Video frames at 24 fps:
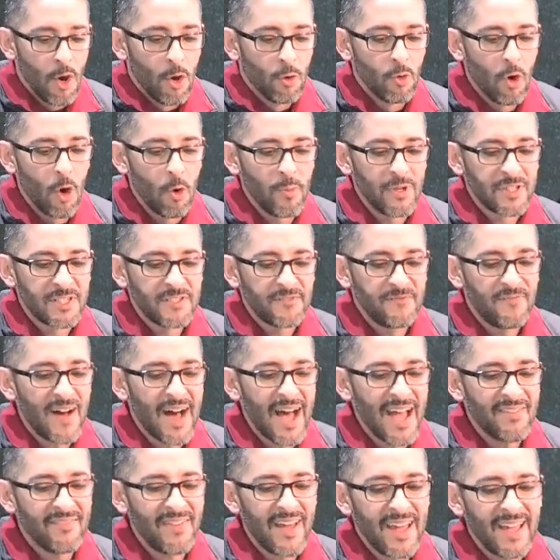Romans
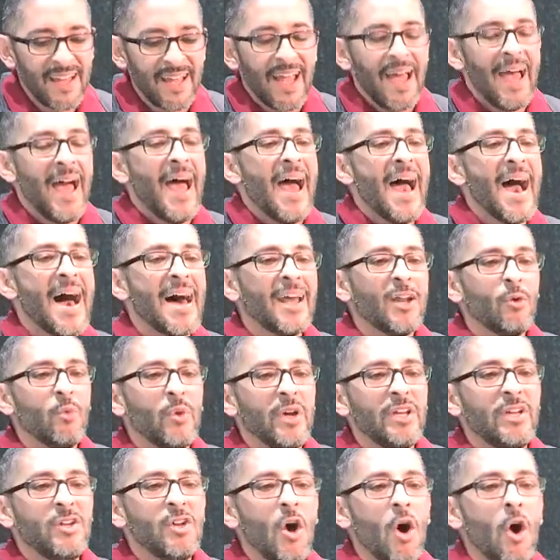5 8. How do
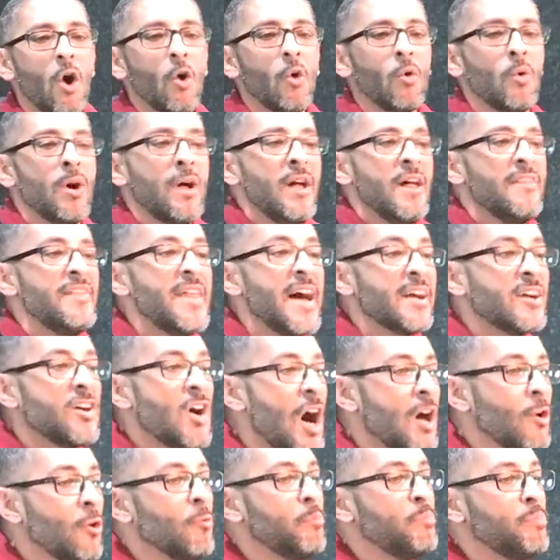we know that God